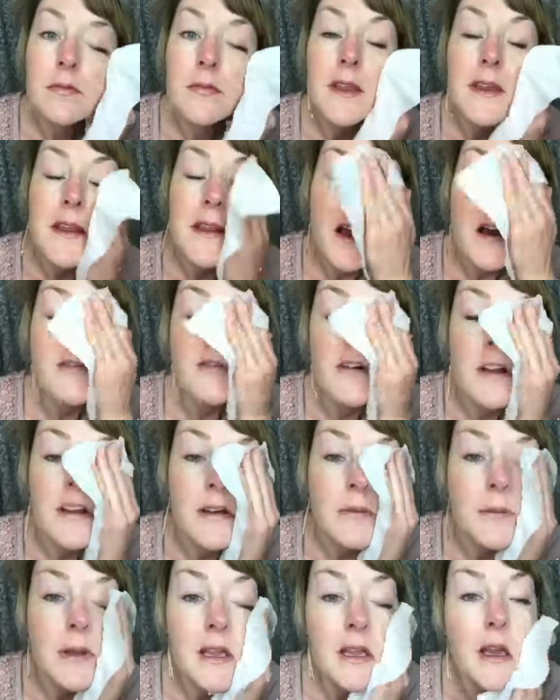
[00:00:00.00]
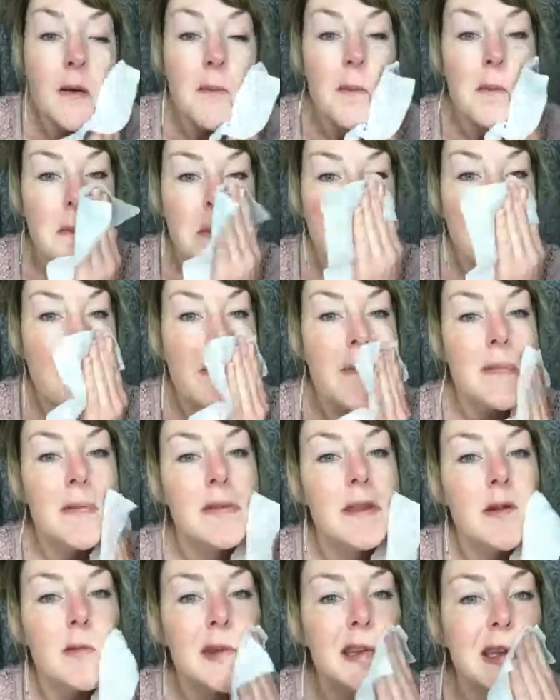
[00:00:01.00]
They take off all your makeup.
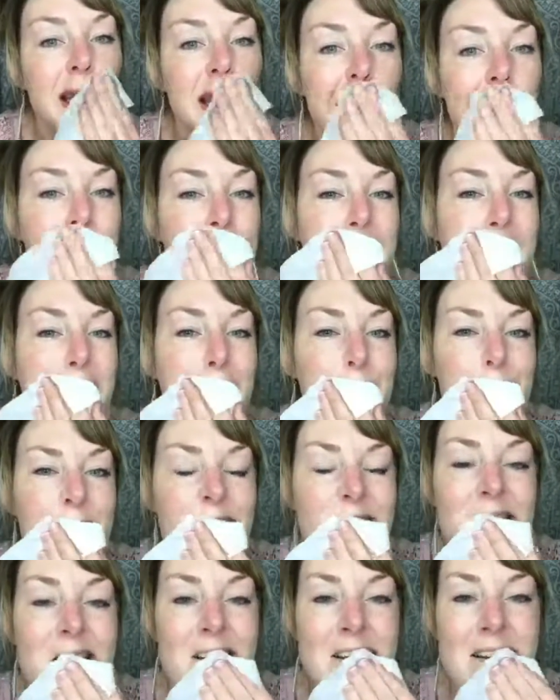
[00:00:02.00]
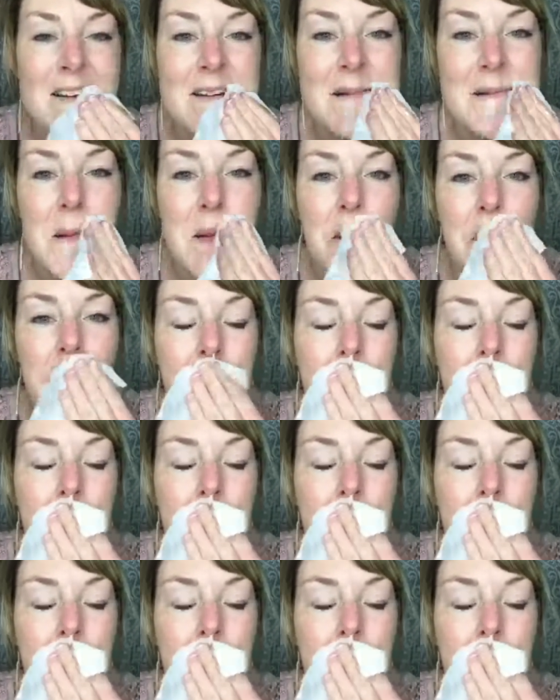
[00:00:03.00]
I'm gonna take off my lipstick too.